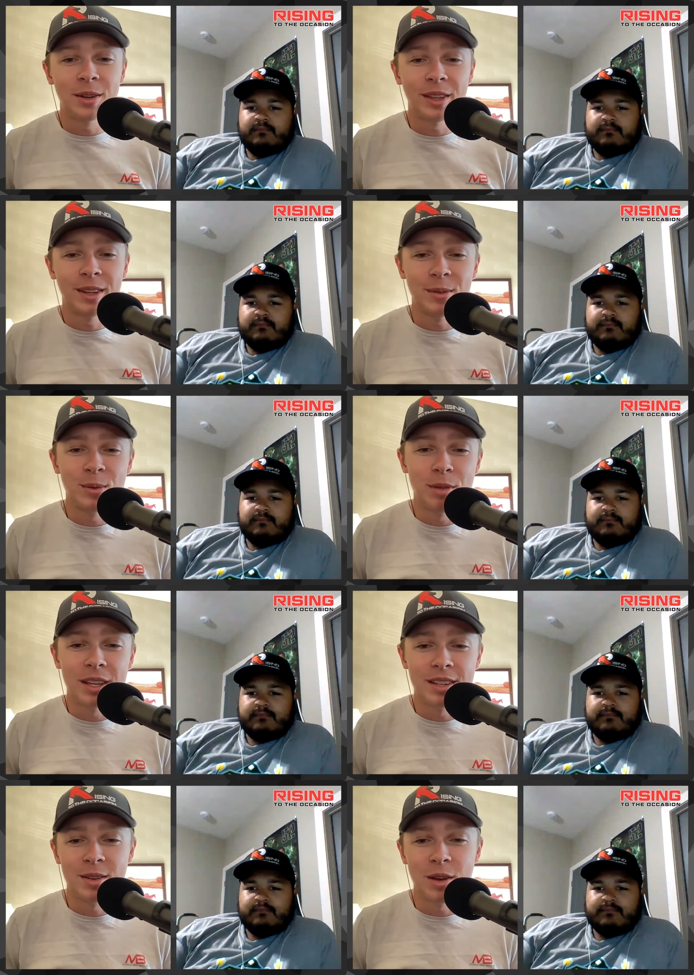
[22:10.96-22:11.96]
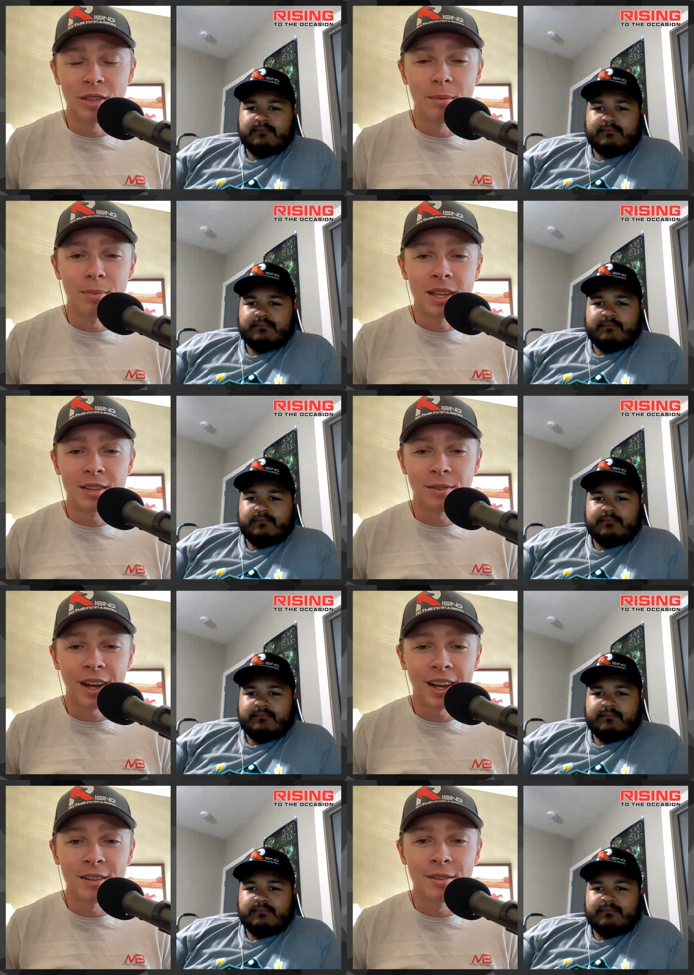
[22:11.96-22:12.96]
Speaker 1: like, because you have the
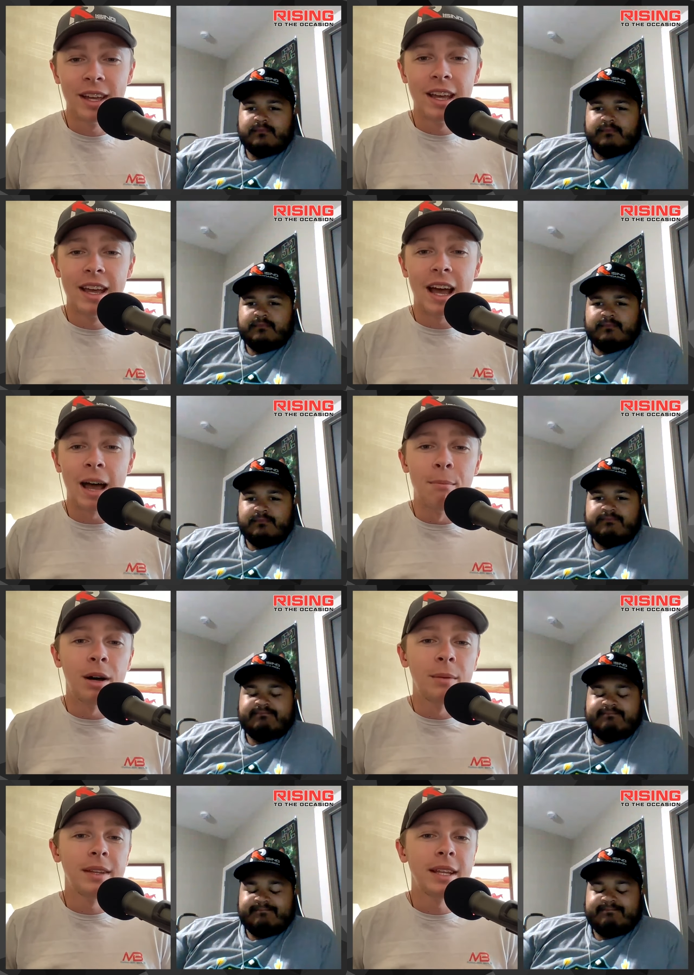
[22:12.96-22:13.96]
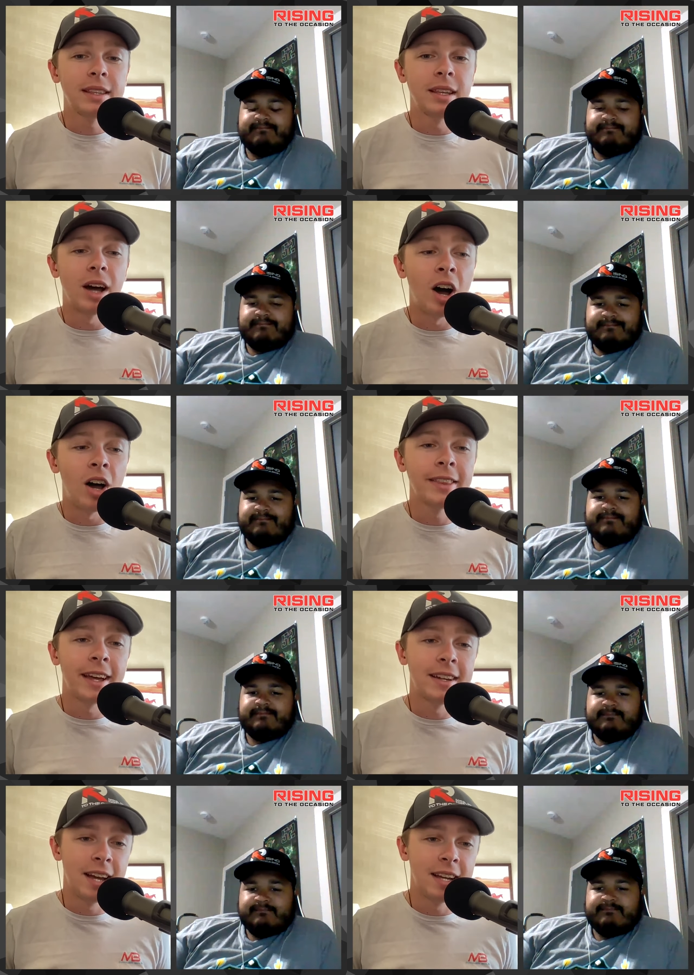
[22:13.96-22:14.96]
PS5, I'm bummed that the
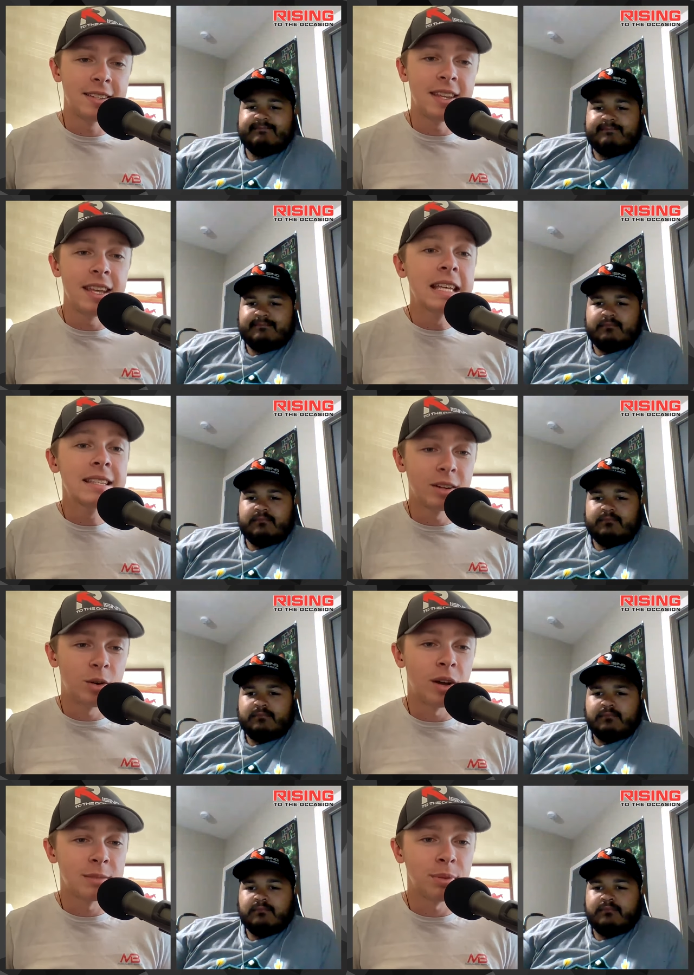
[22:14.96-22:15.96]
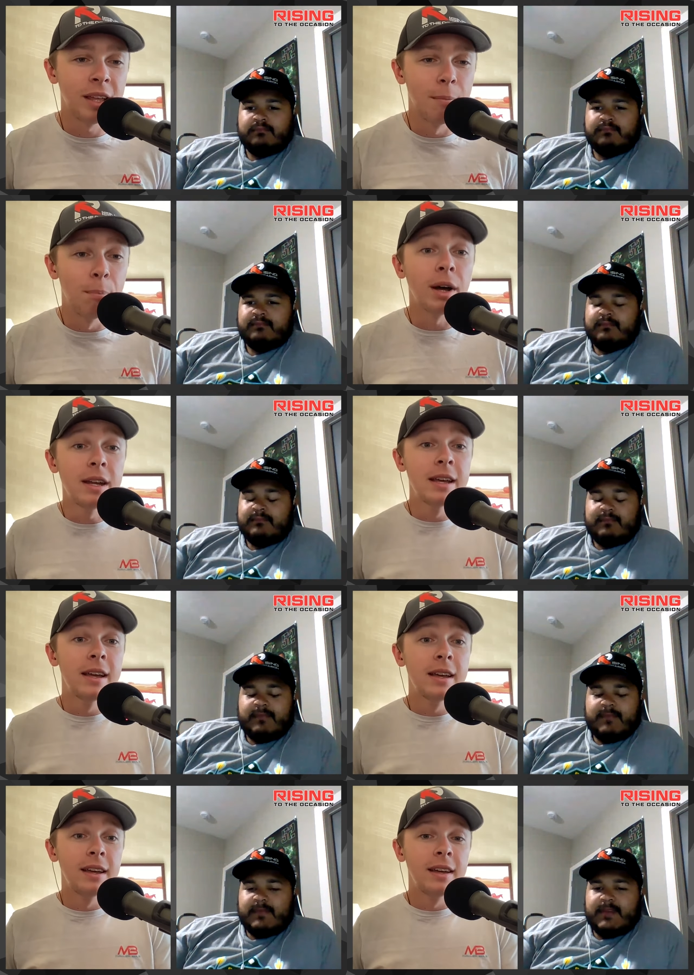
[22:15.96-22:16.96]
online dynasty isn't crossplay, but
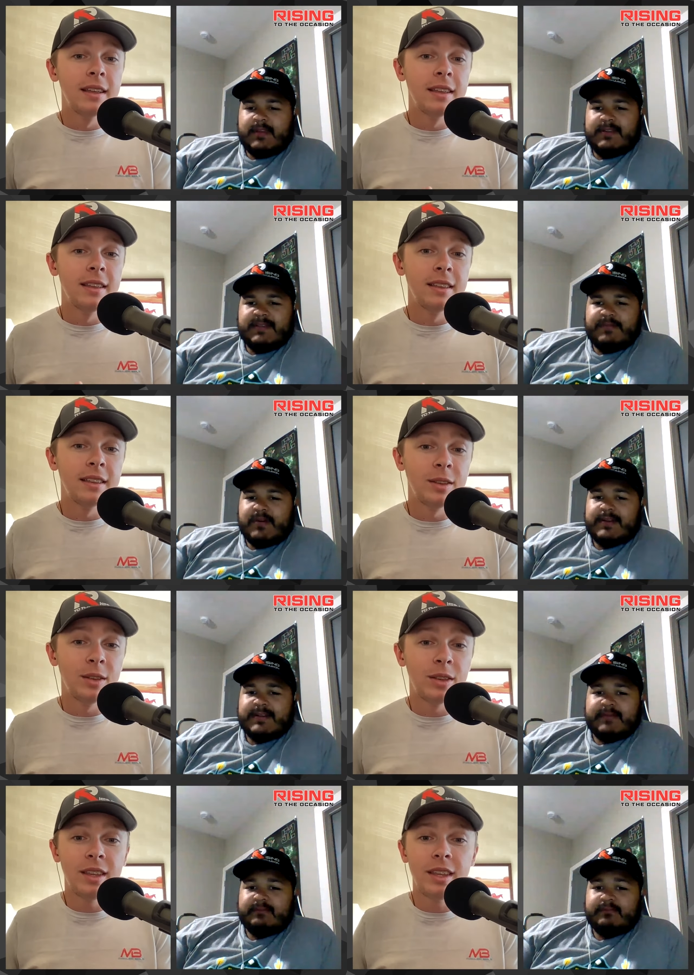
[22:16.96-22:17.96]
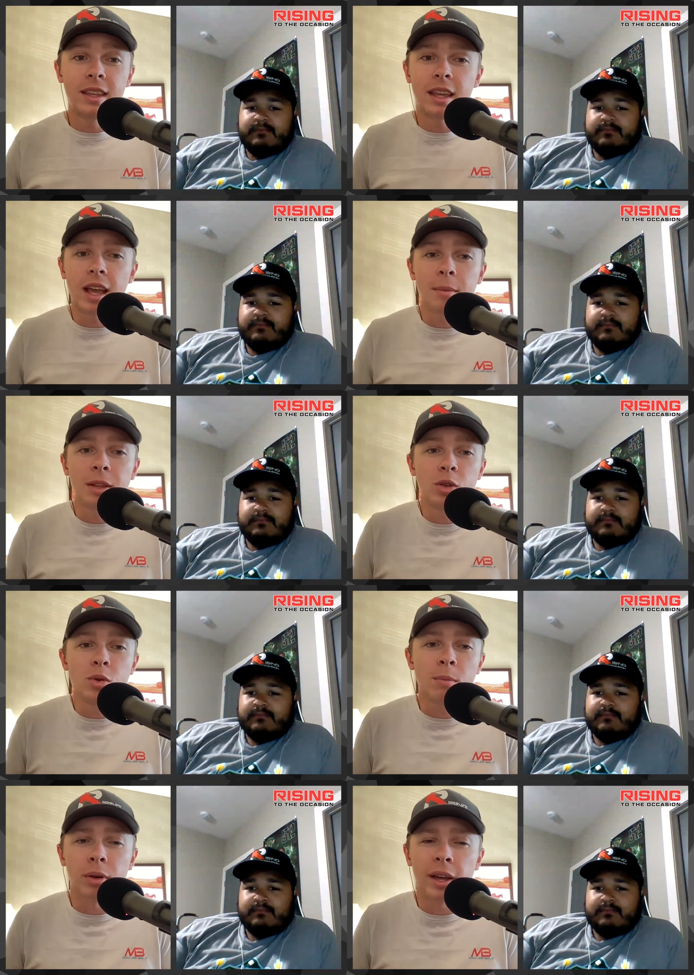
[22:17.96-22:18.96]
Speaker 2: it's surprising.
Speaker 1: I mean, you
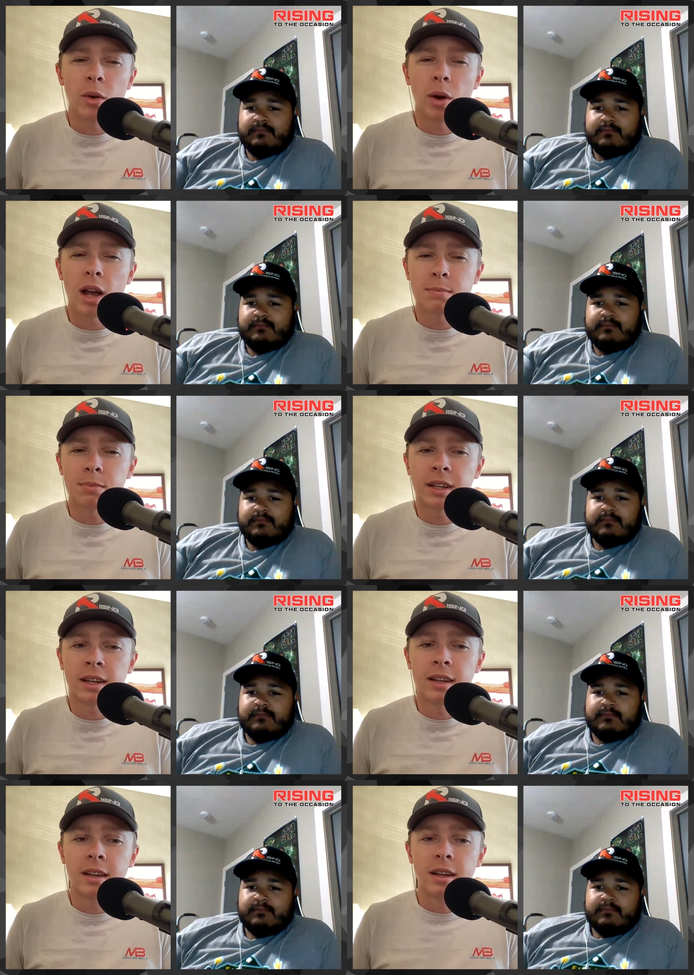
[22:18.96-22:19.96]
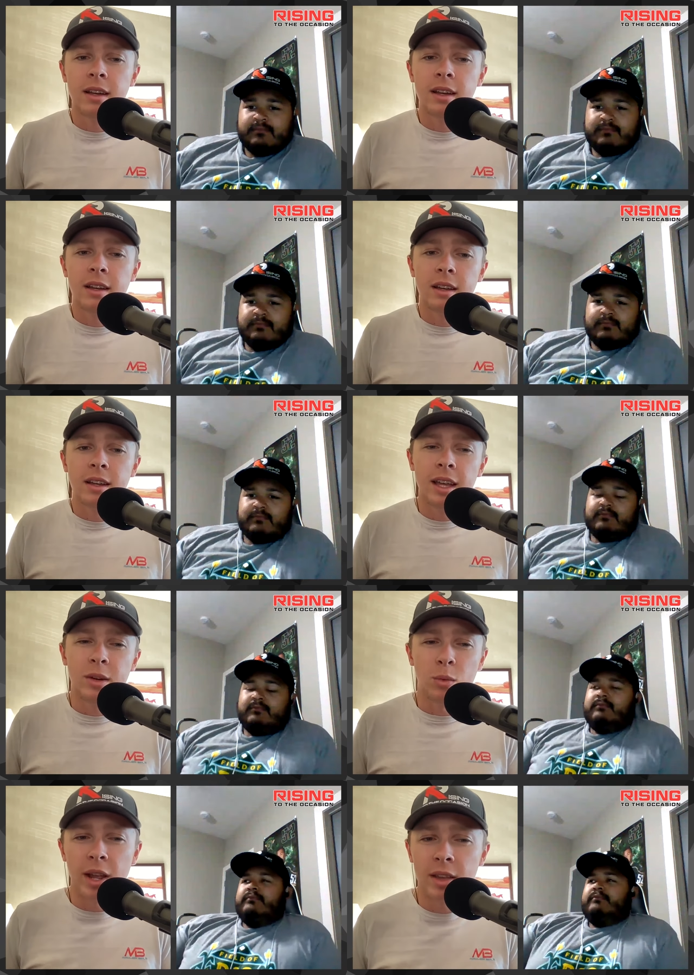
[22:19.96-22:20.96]
can play crossplay
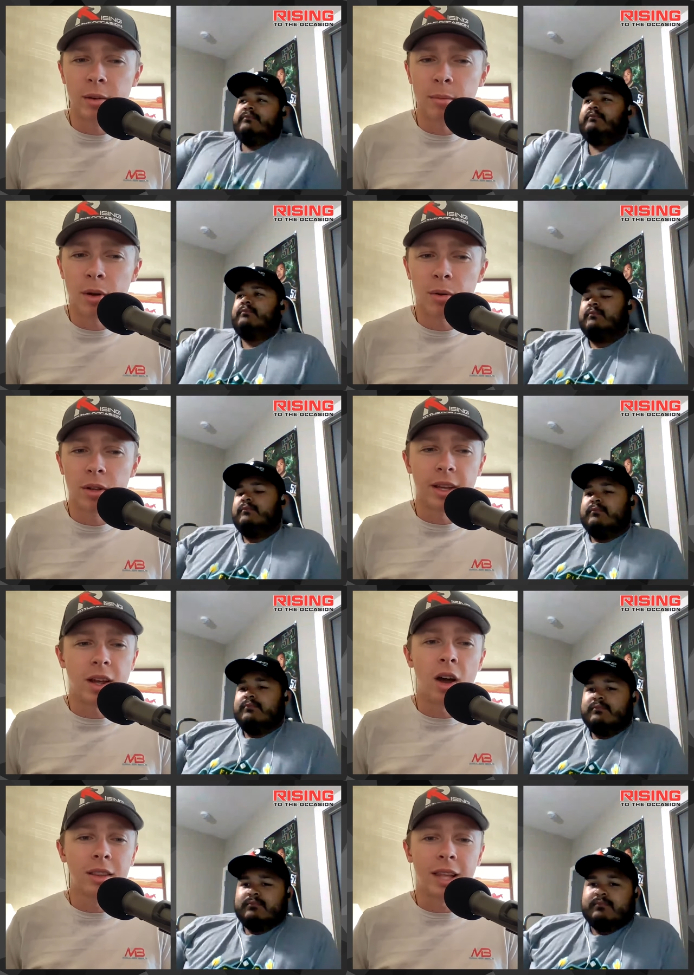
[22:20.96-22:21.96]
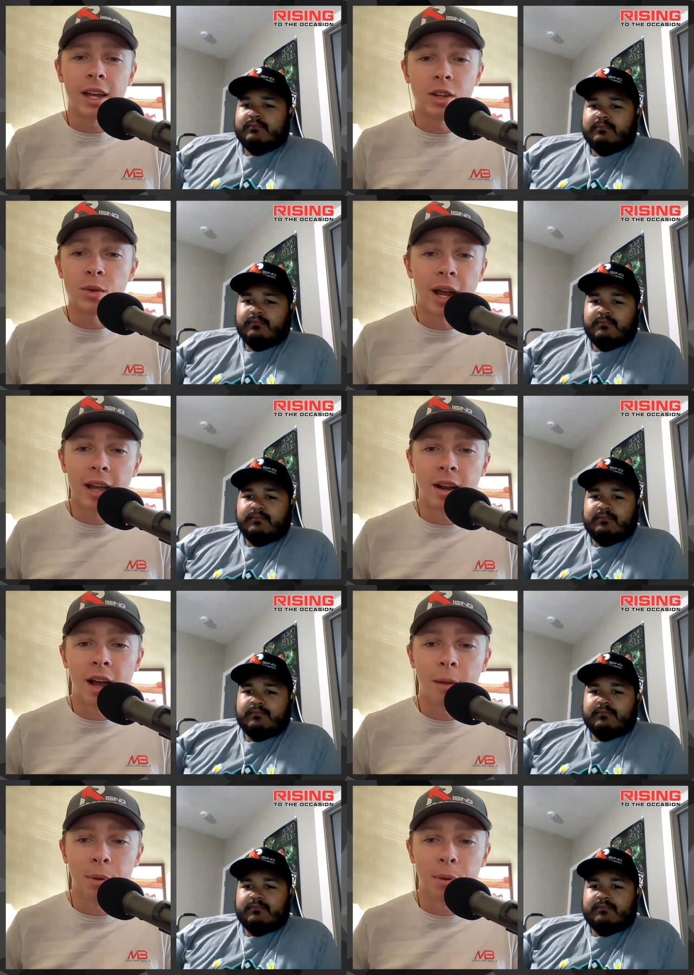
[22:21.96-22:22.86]
in regular mode, like online. You and I could hop